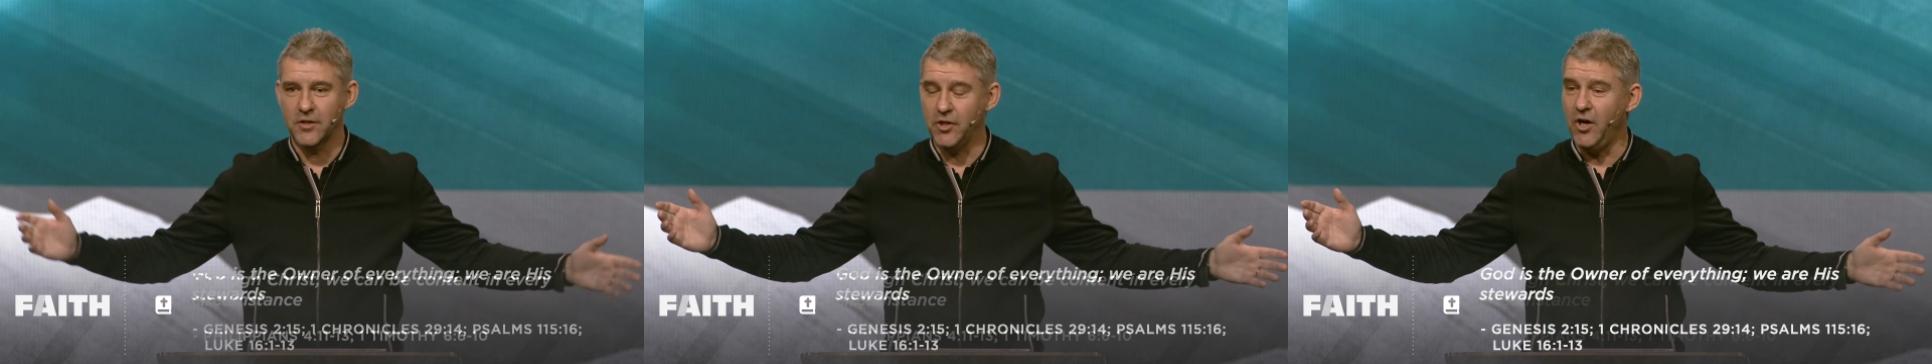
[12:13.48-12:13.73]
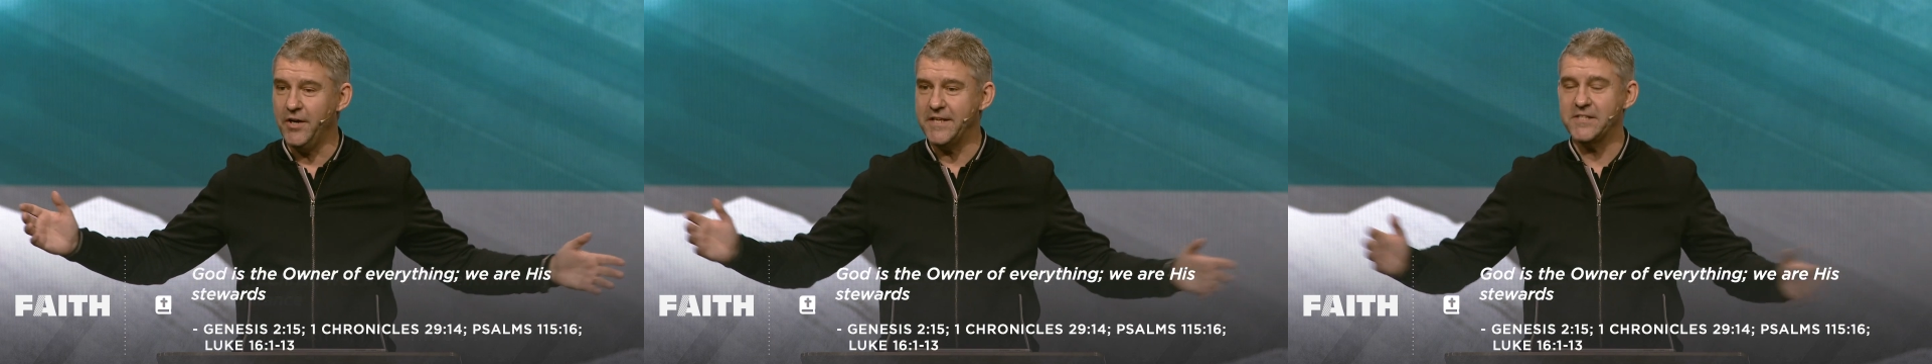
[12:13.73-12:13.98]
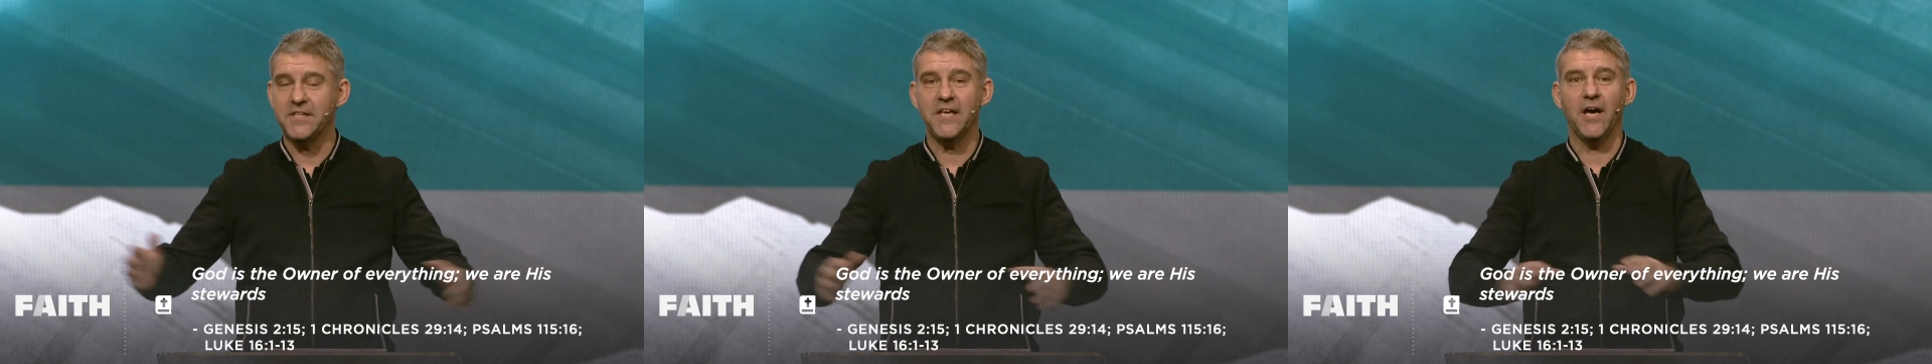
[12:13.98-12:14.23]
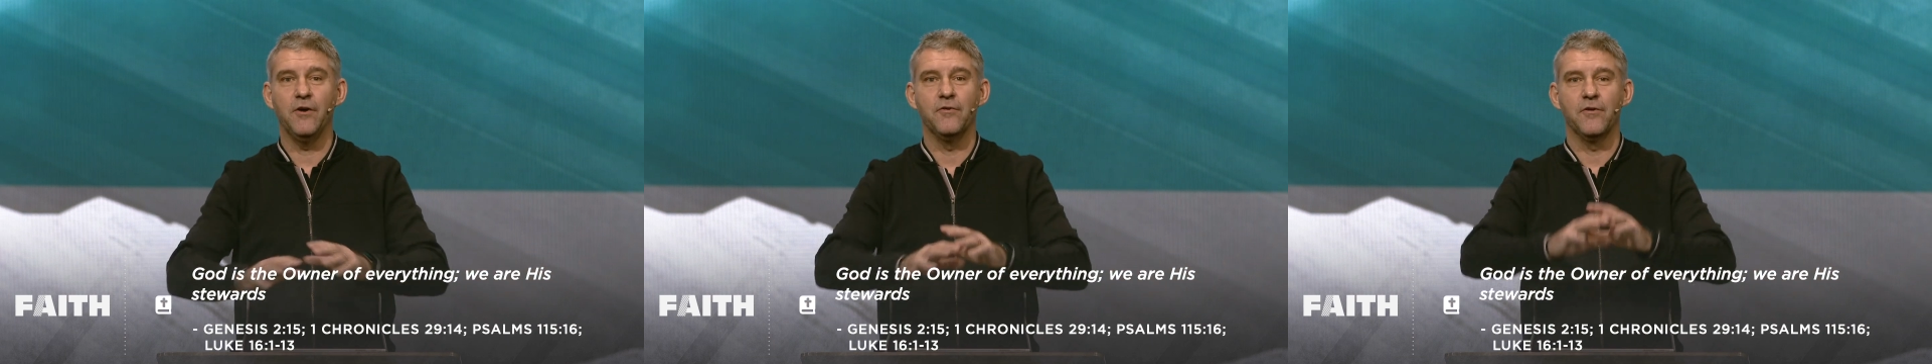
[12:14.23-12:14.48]
God is
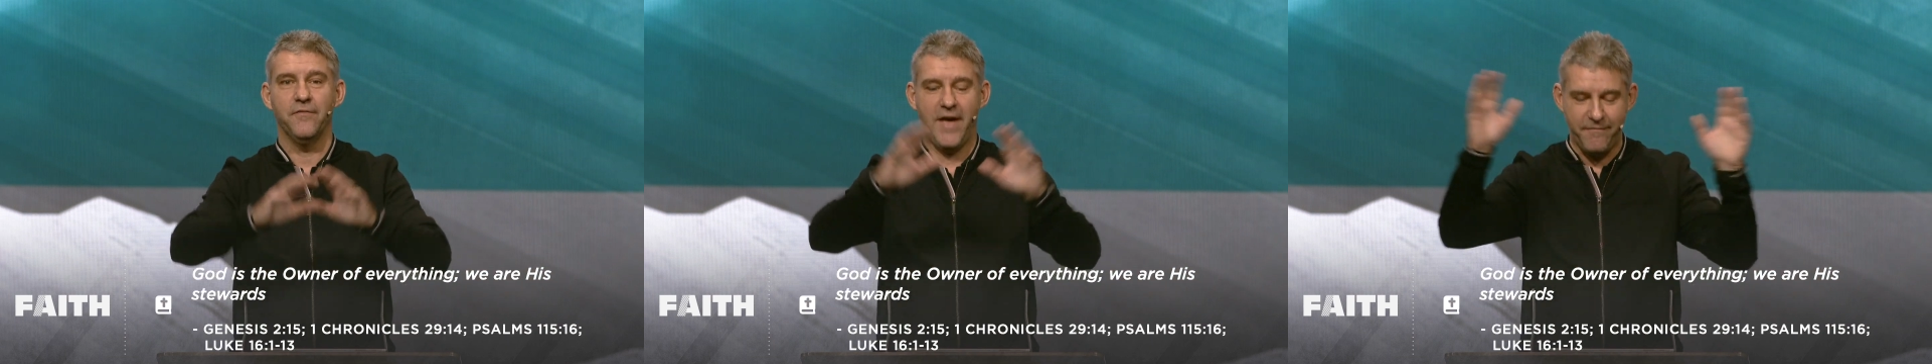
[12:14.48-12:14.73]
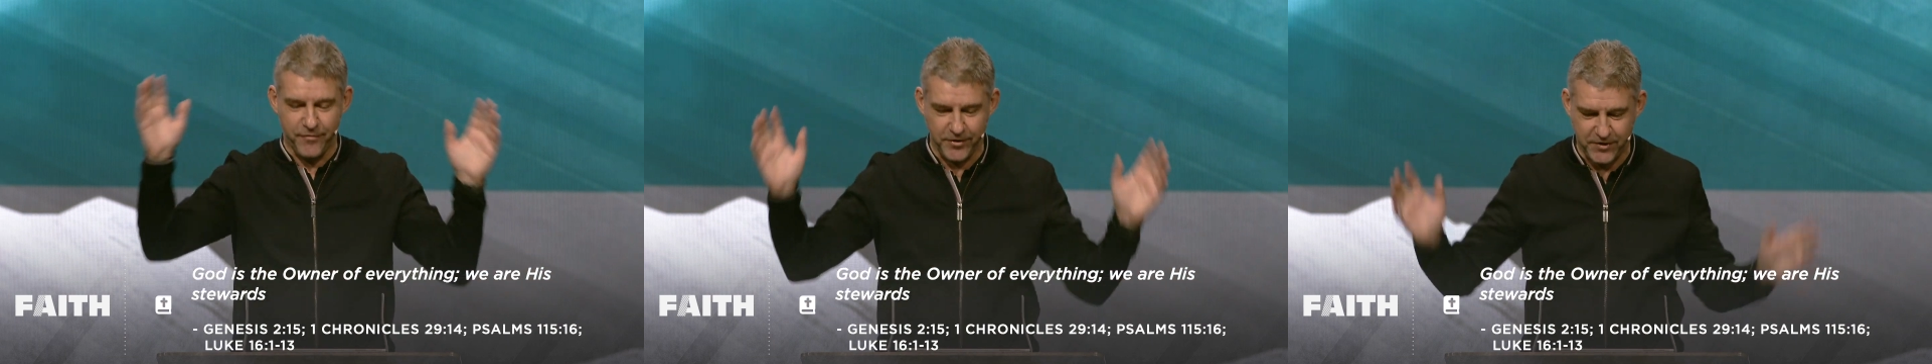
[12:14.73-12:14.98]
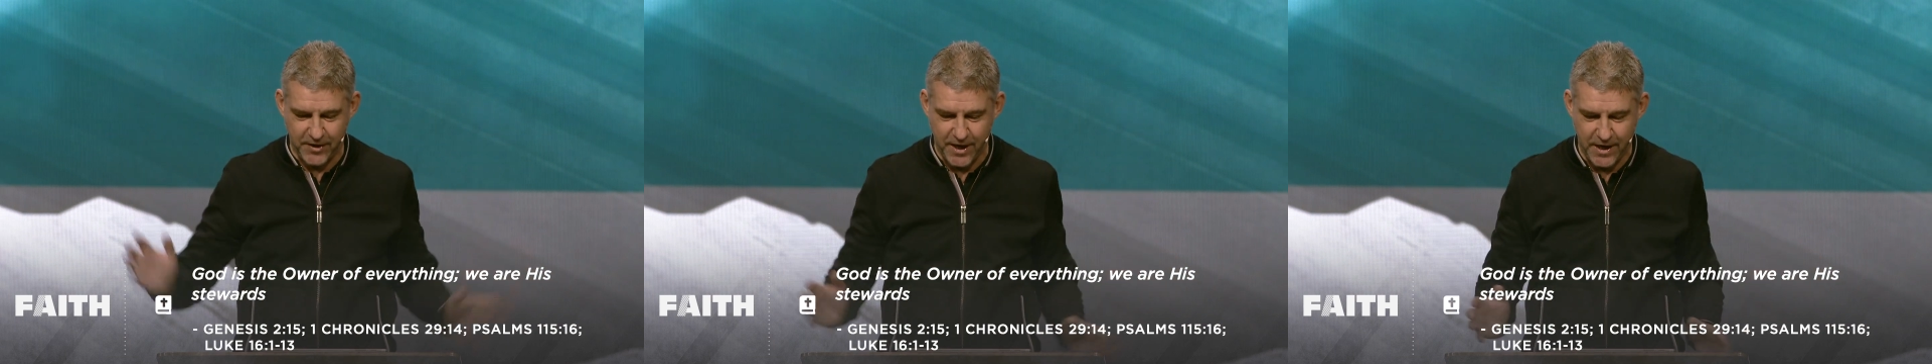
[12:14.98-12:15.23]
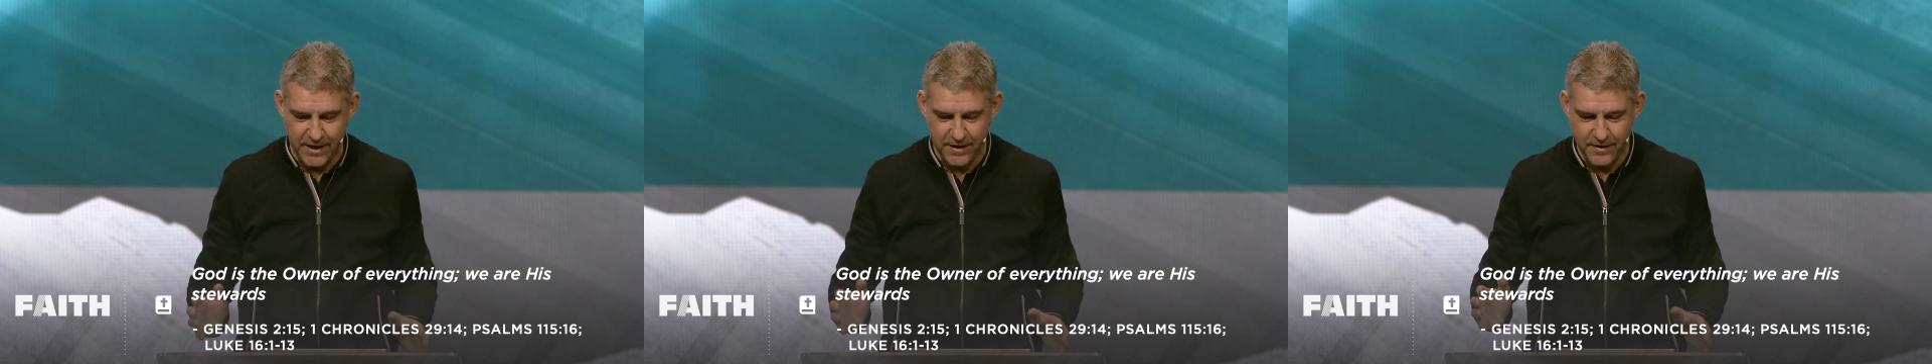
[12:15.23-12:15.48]
the owner of
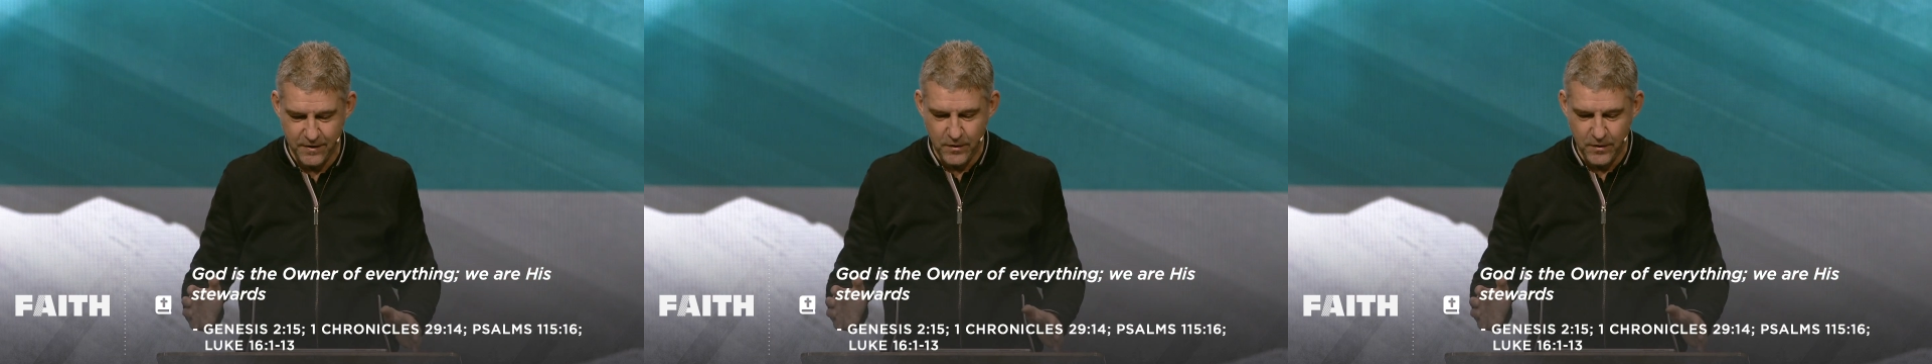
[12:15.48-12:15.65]
everything,